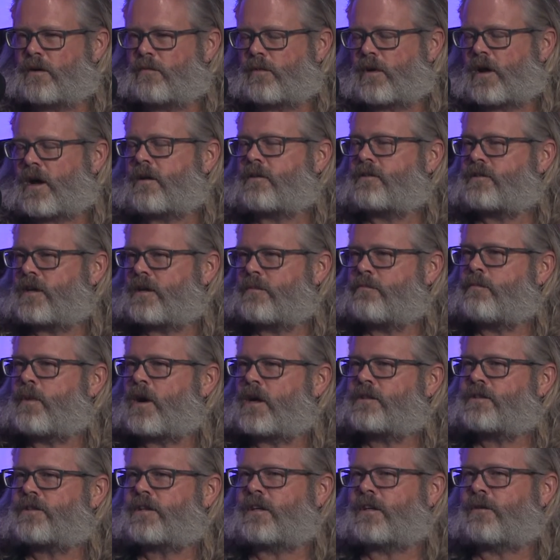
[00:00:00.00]
I say
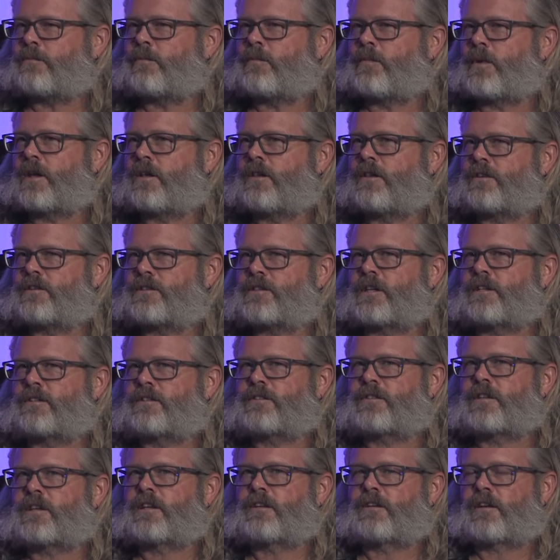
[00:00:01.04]
busking in the sense
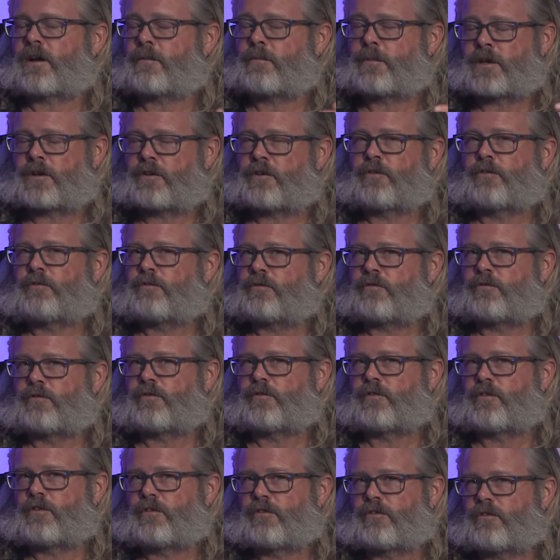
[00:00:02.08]
that, I mean,
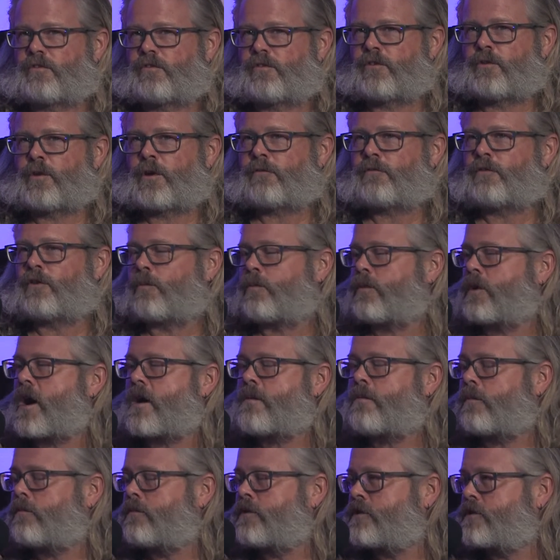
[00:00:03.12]
you have no
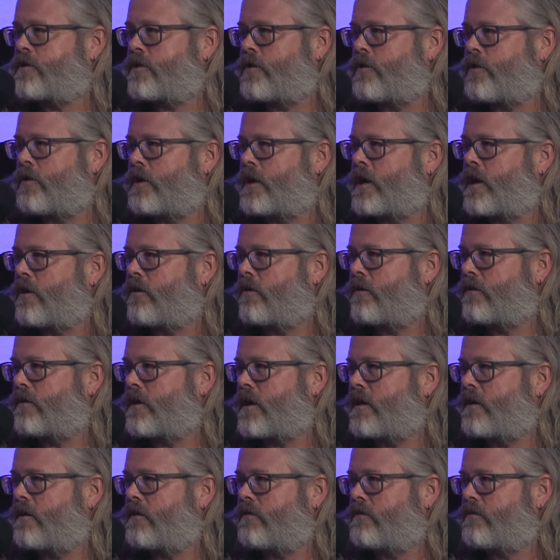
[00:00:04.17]
problem just going out
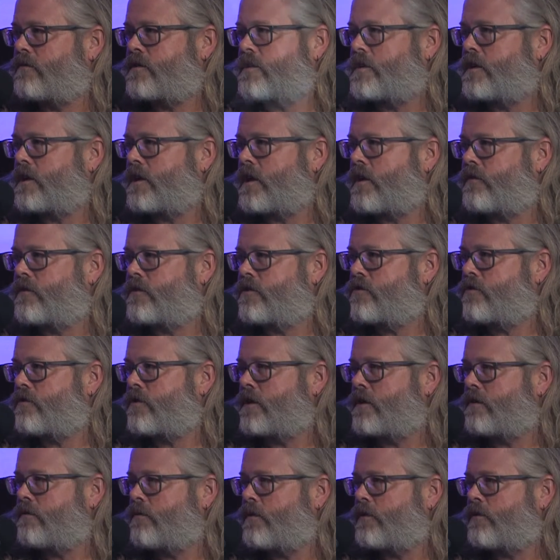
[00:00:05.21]
and sitting on the
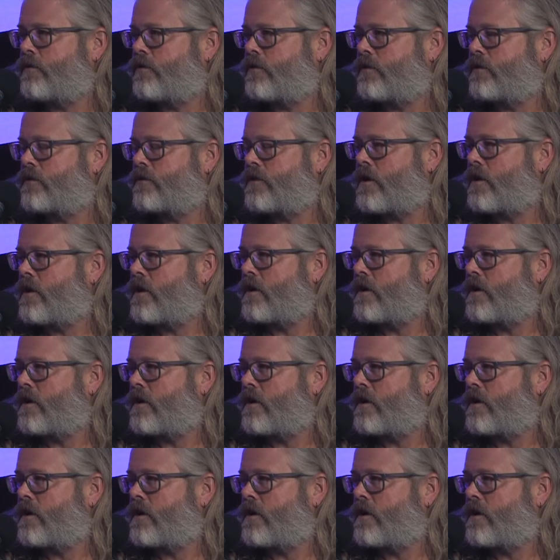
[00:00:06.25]
street with your guitar.